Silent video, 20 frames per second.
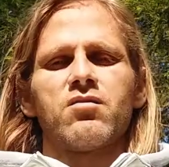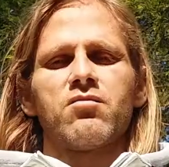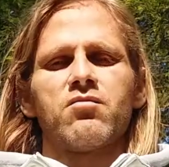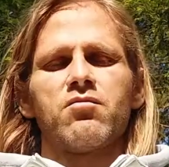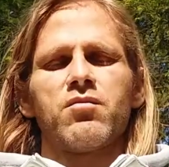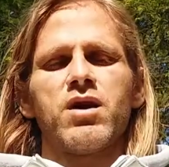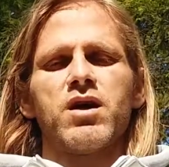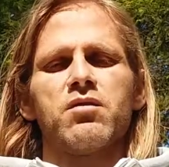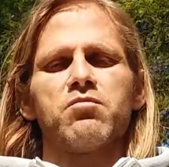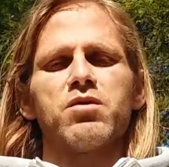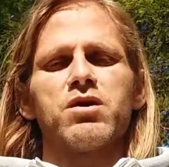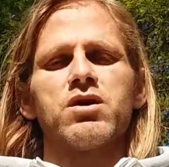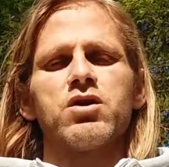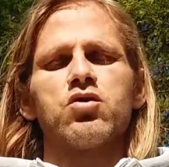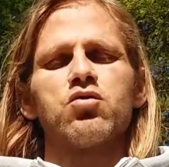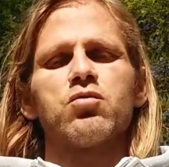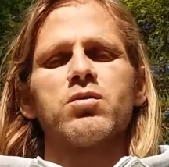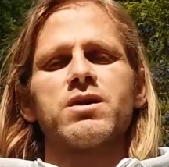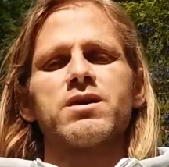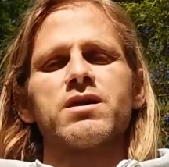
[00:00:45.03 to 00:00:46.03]
Maybe
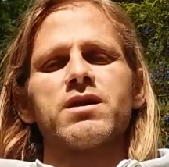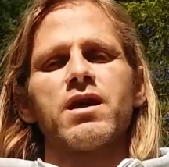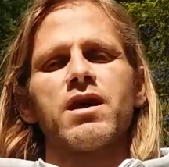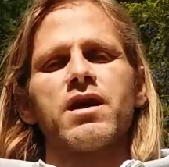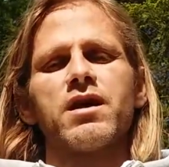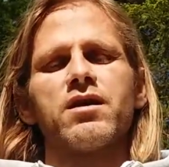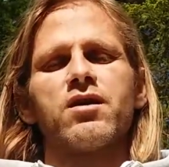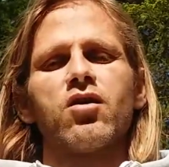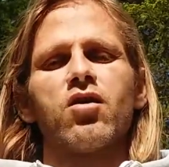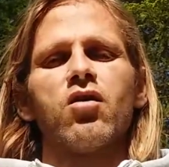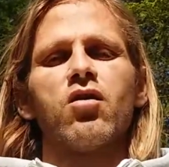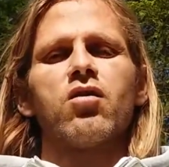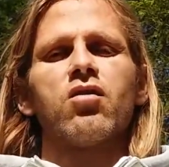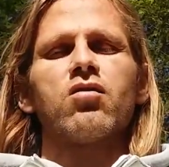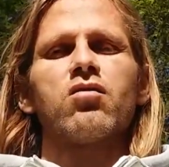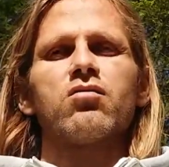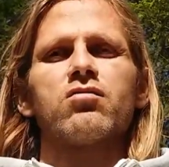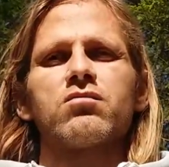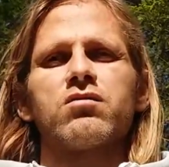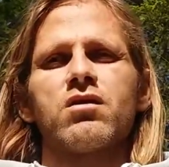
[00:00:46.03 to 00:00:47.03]
you will say,
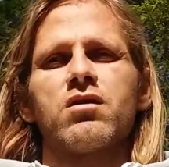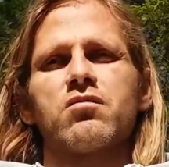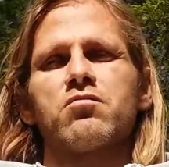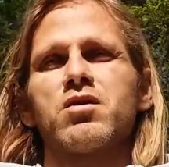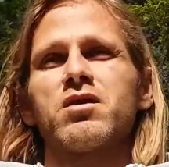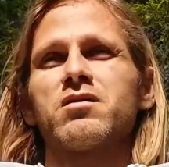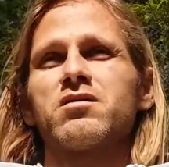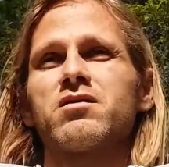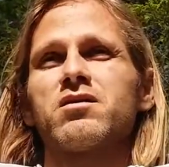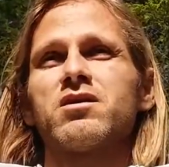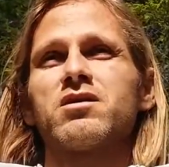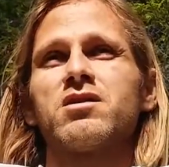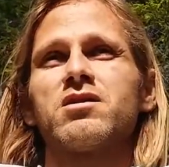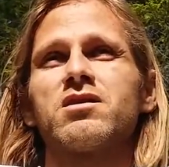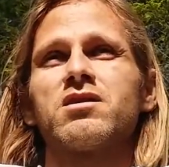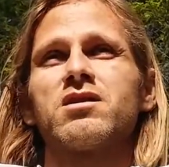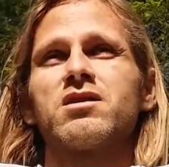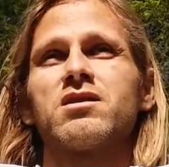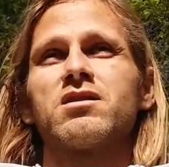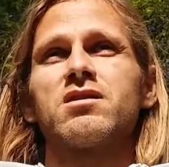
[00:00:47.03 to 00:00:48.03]
oh Damien, this
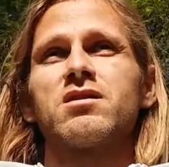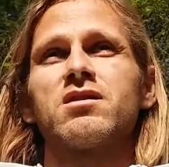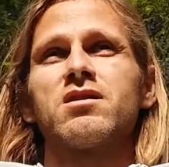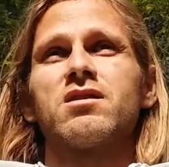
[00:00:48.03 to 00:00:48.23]
is